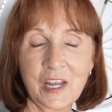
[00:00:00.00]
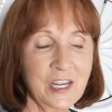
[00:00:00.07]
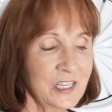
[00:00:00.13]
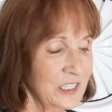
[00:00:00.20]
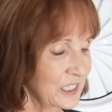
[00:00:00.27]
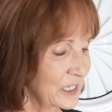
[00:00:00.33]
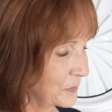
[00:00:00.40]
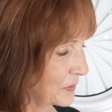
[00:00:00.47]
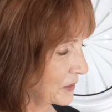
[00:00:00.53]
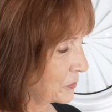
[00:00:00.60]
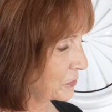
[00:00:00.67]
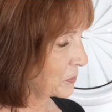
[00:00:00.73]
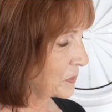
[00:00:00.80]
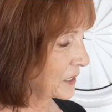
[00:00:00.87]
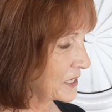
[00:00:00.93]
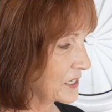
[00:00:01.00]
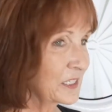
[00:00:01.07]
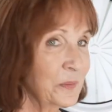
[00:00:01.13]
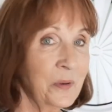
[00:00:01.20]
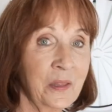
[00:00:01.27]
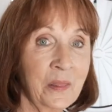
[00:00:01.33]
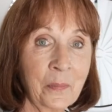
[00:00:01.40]
Simply replace
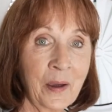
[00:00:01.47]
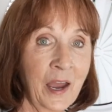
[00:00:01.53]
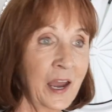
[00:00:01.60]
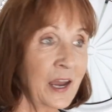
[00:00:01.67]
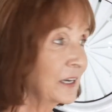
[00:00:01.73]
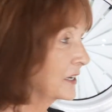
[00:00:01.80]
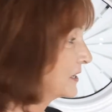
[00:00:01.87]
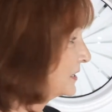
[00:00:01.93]
them on the back